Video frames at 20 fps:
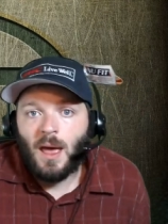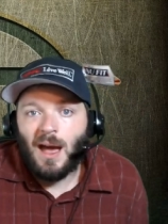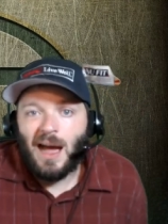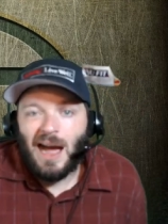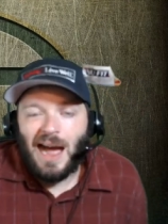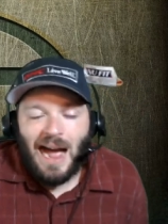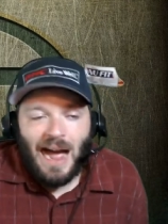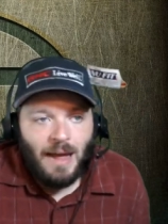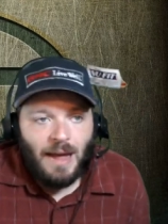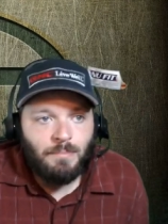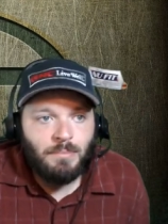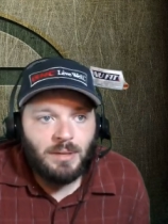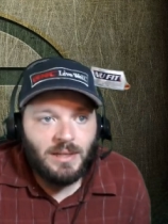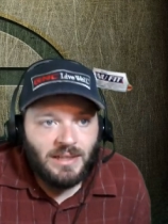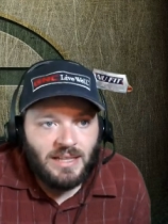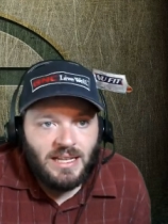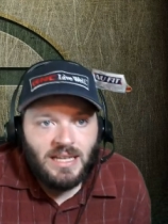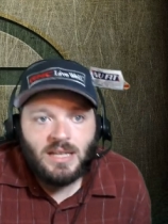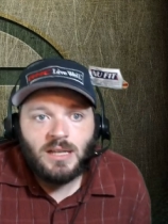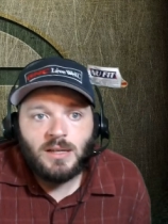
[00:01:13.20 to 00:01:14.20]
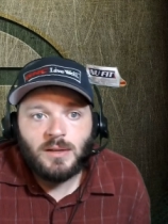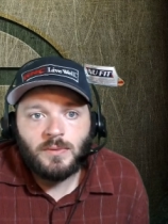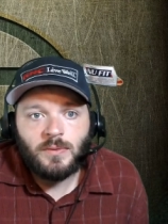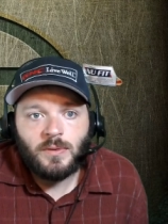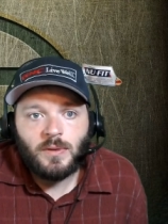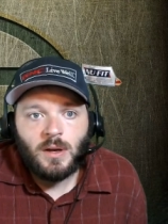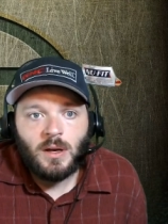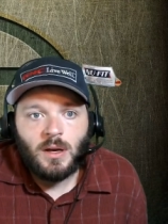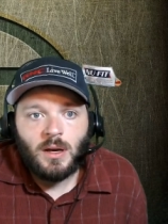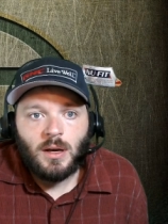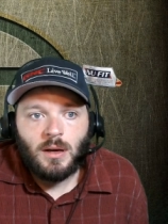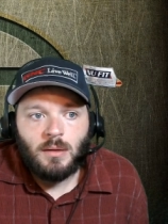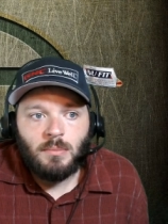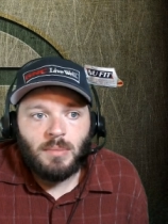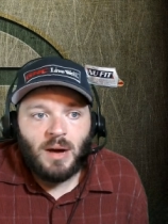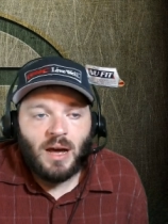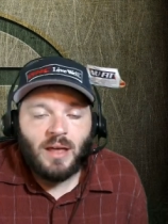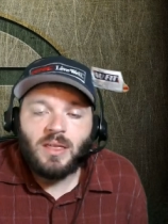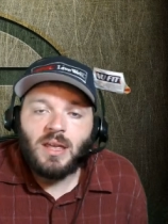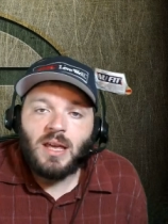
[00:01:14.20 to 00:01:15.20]
I believe
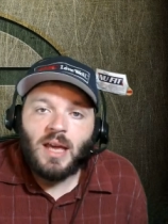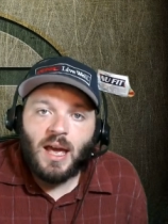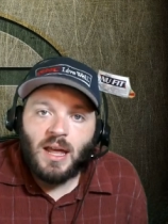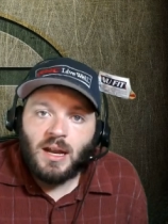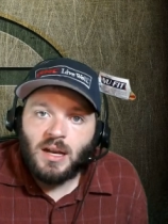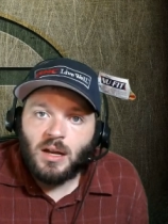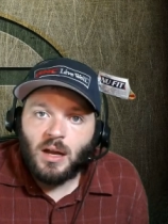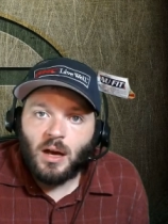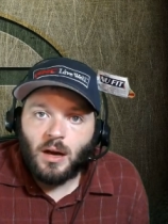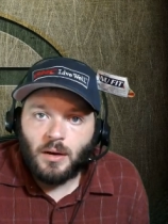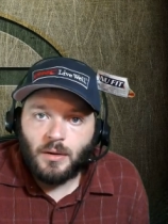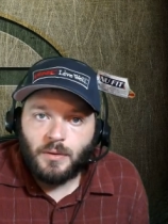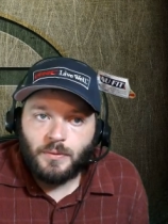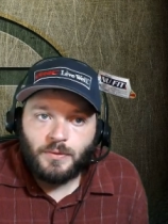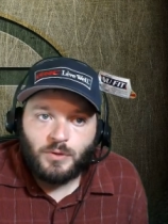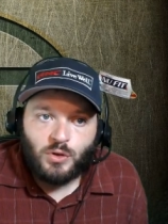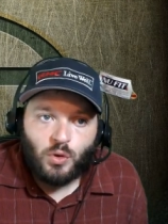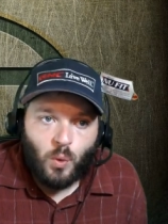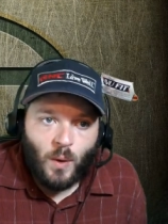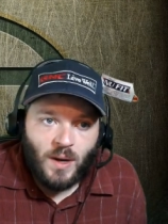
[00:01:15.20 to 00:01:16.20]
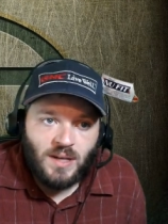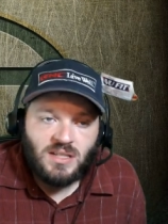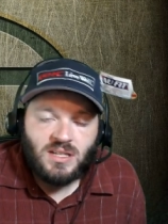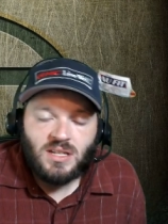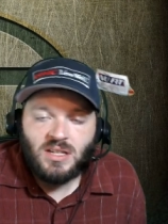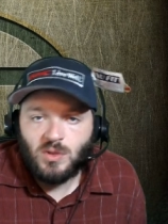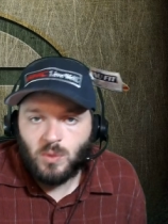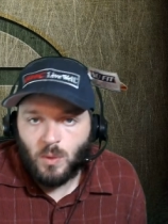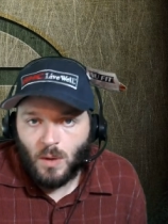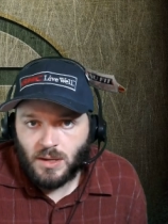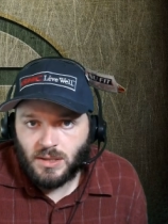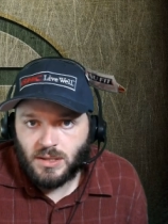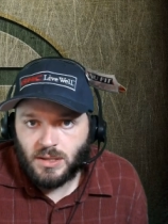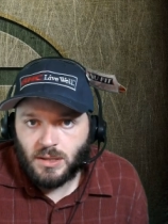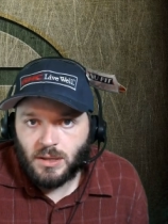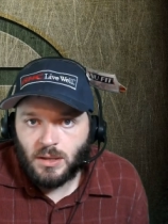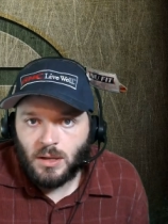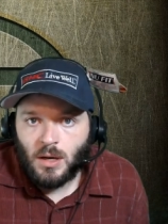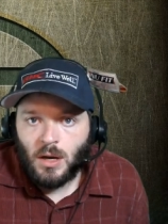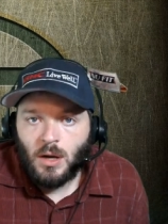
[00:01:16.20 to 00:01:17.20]
by the end of
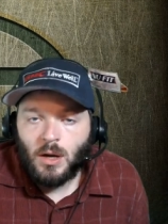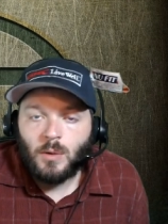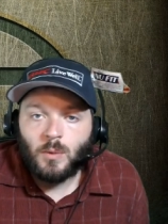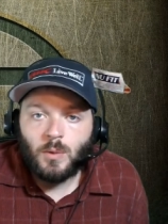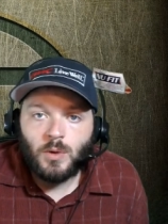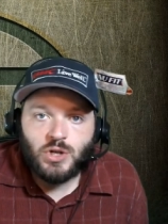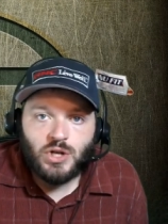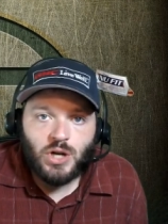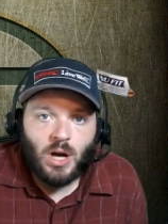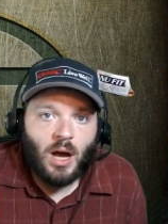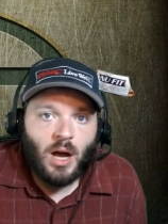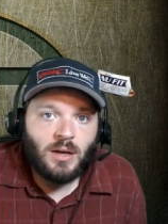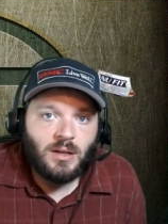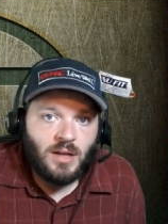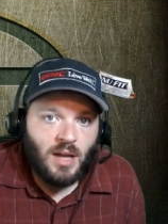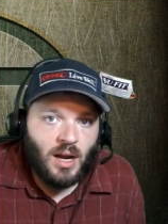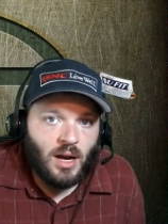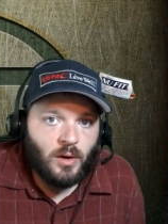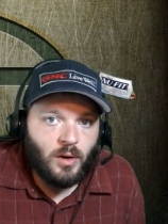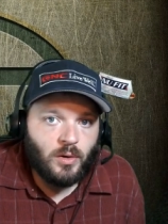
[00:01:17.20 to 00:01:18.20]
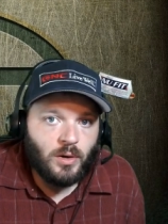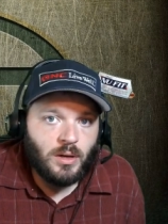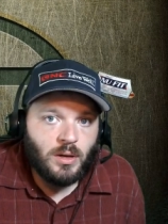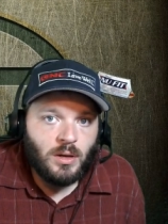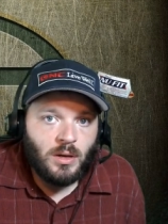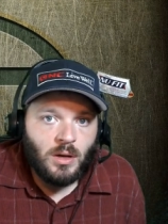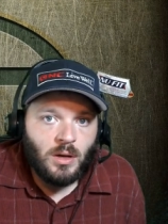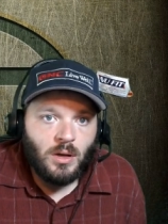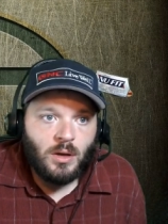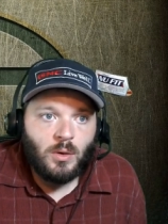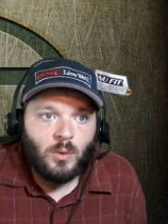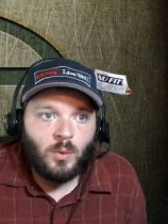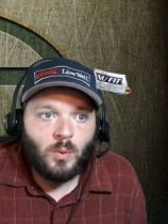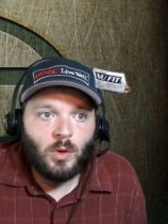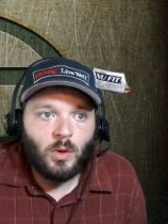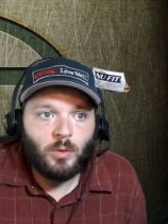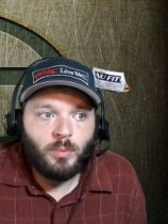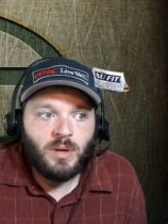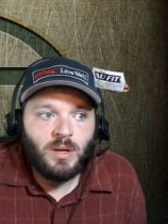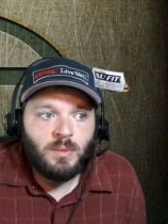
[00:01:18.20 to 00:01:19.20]
2020, Rashan Gary
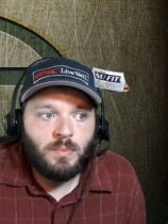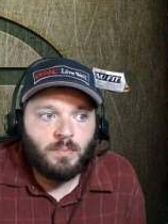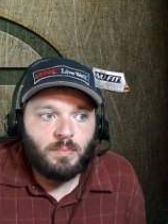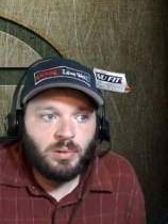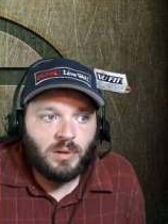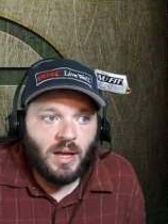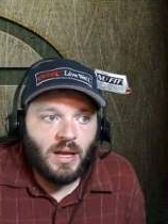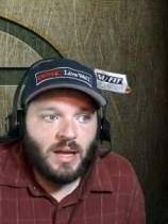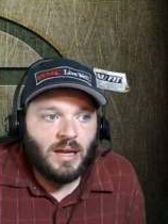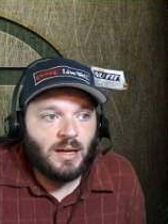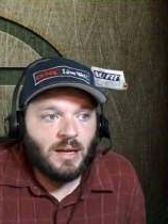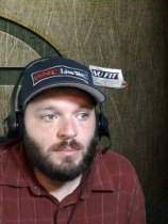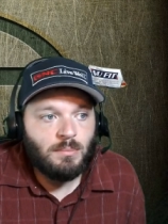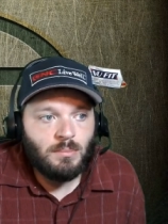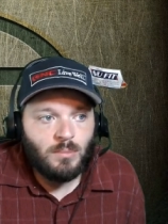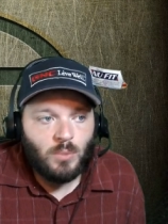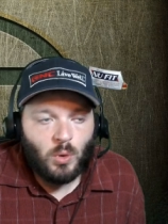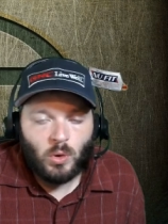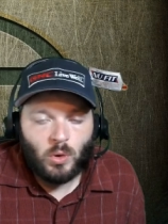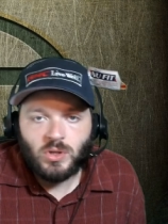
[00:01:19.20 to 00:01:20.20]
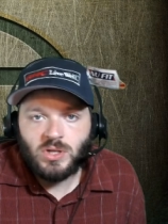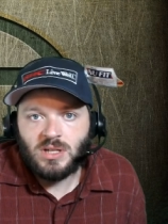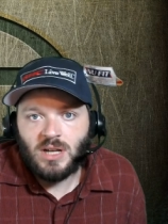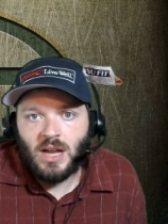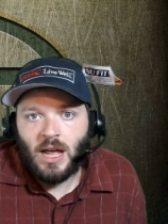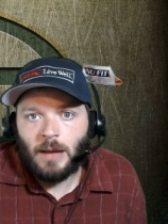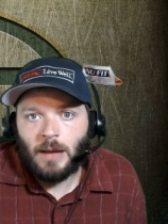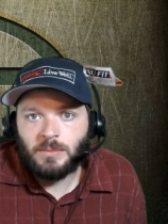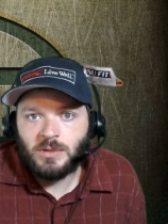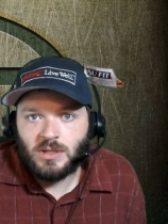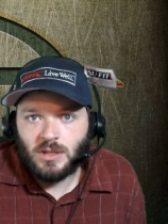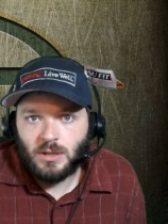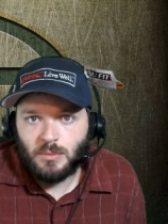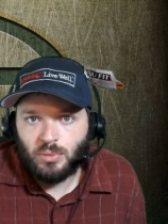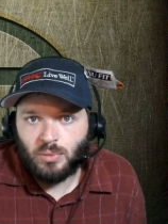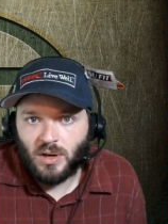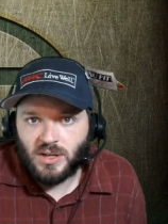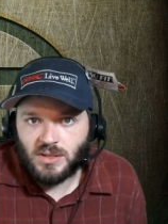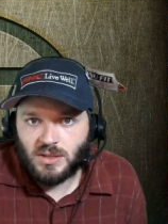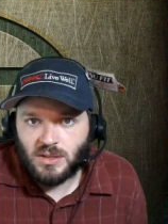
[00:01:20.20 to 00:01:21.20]
will be playing more snaps than
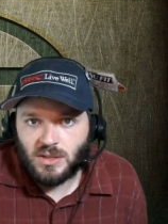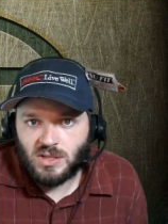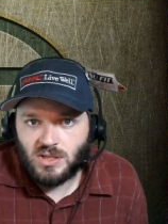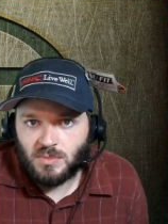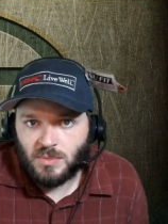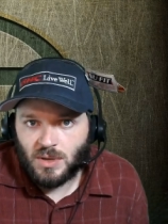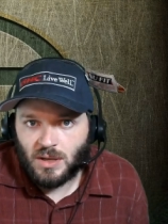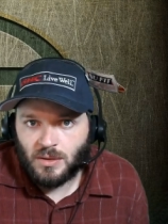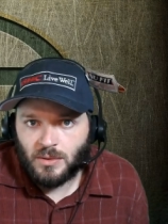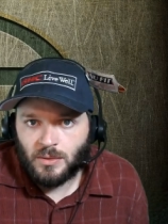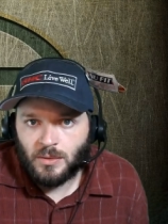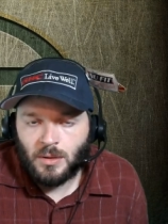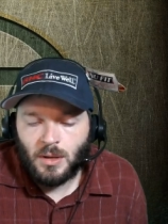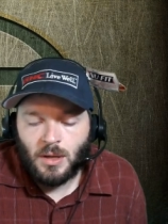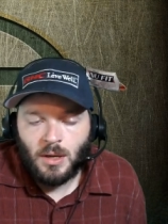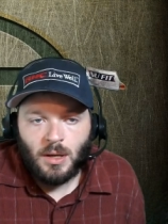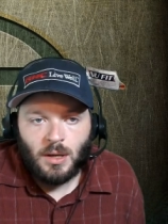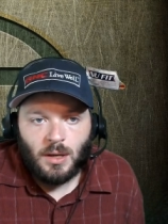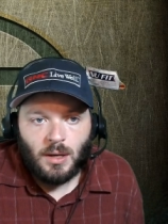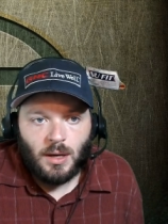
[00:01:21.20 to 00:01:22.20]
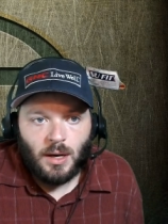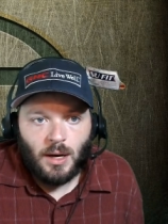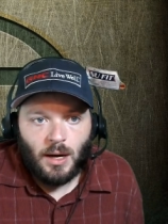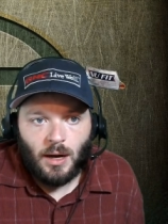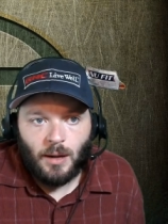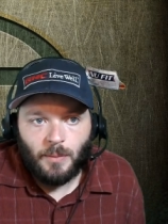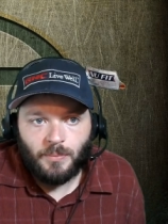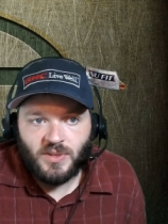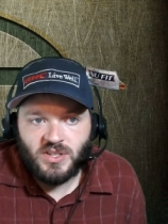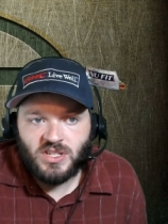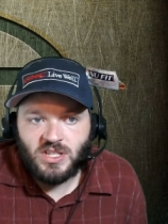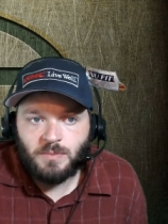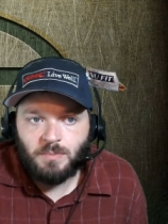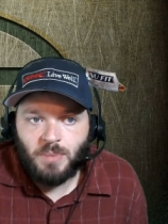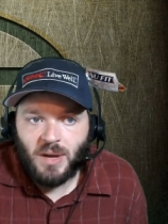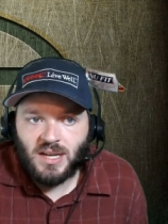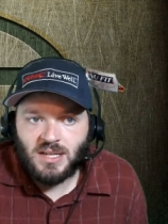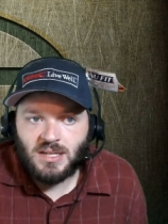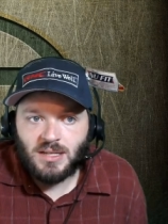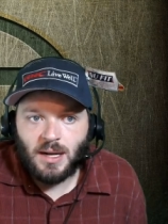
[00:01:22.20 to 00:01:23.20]
Preston Smith. Um, this is
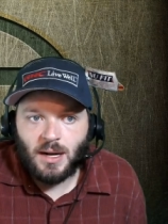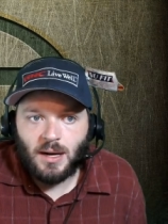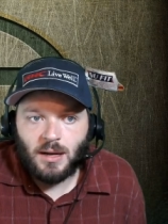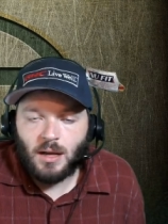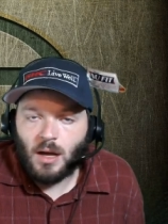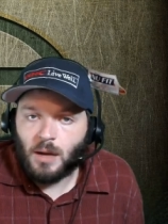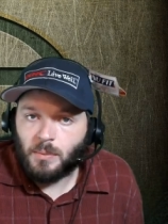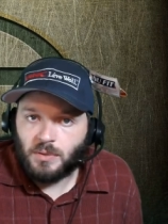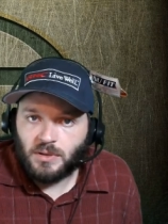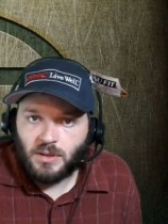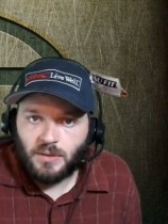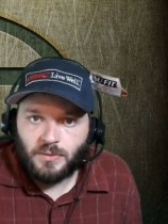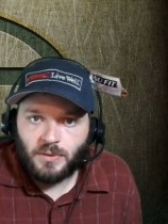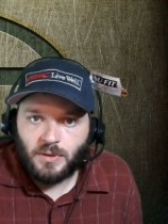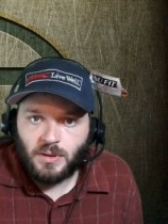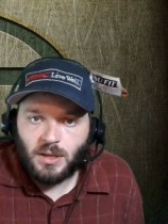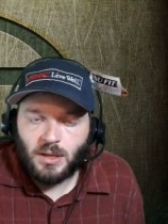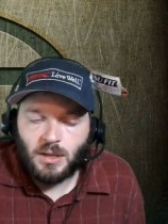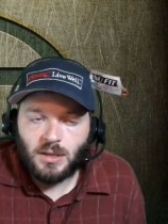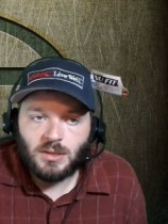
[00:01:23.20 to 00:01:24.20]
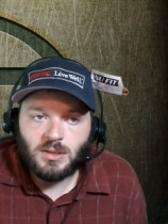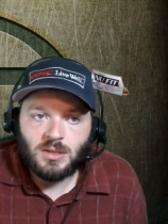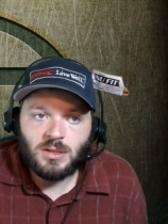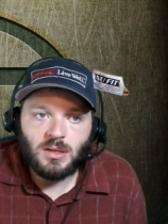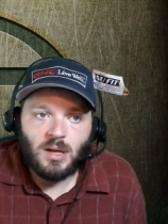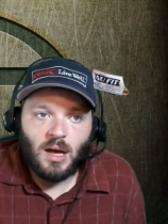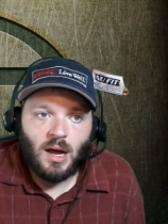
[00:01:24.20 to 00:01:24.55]
based on a couple different things.